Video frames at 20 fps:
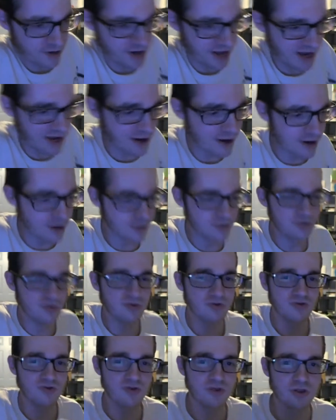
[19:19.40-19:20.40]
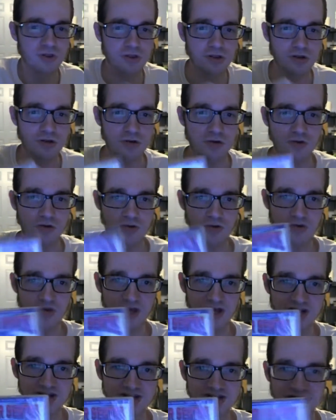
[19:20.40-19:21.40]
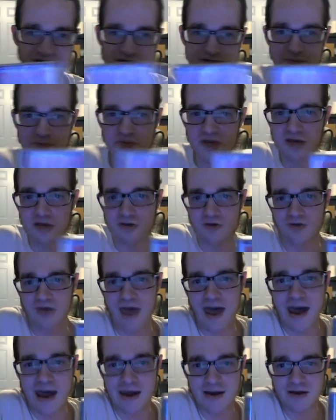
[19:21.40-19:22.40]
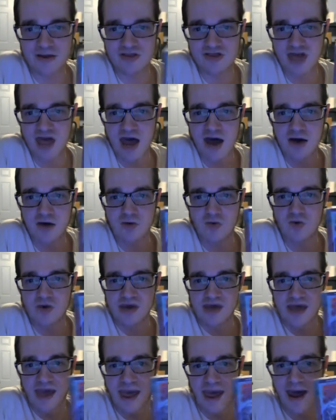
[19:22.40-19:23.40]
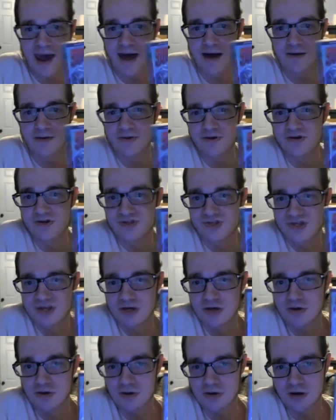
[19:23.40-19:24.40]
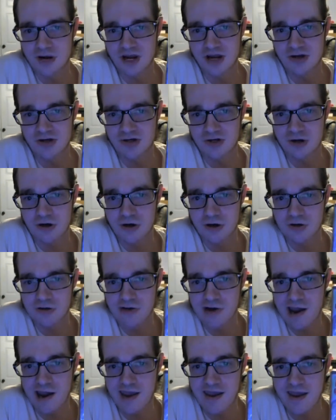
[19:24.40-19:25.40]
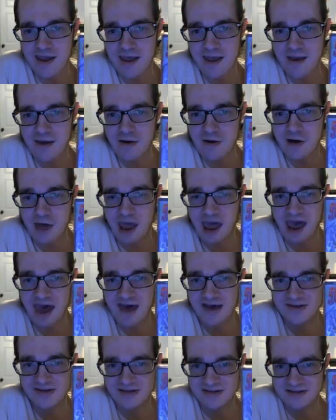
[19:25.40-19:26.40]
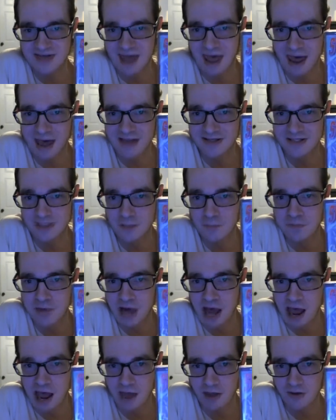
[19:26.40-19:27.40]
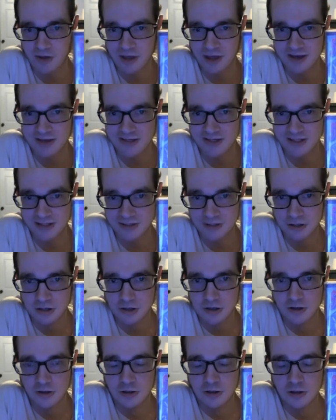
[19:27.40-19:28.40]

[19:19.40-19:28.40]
for now, let's just be glad that we have Zyuranger right here as a test pilot.